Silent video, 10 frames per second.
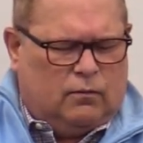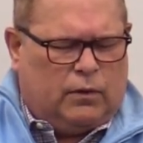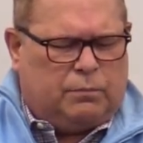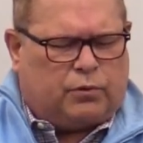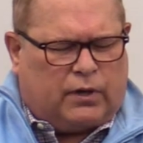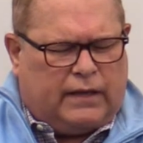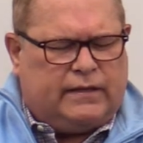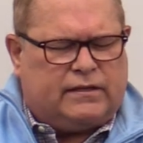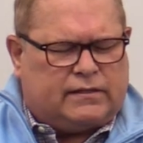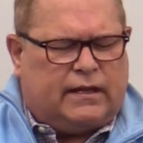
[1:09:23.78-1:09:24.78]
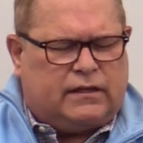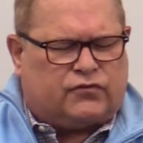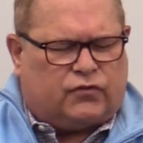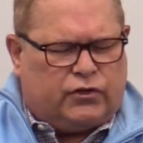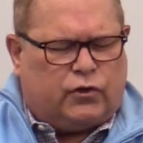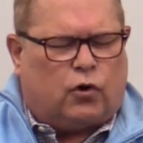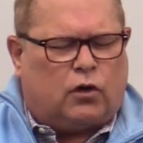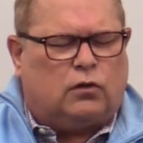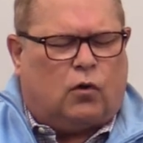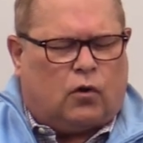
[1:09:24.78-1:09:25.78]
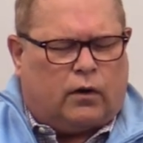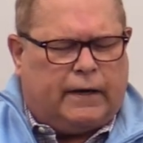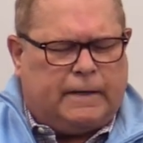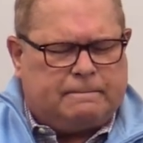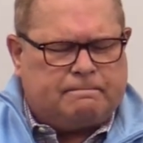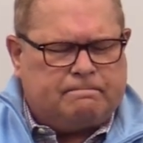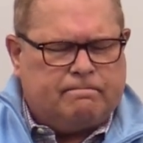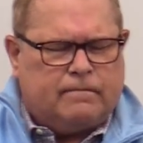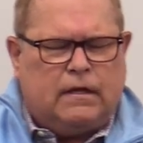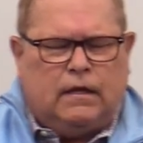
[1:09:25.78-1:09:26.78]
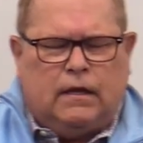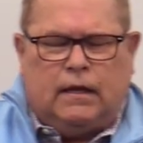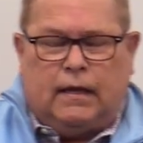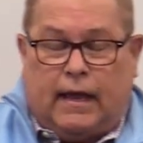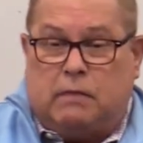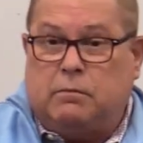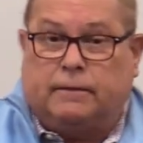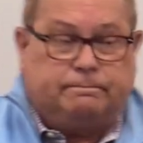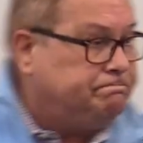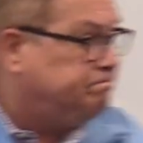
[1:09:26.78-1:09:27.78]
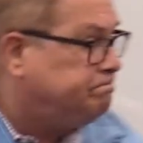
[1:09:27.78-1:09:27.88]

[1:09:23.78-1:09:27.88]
We pray these things for your glory. Amen.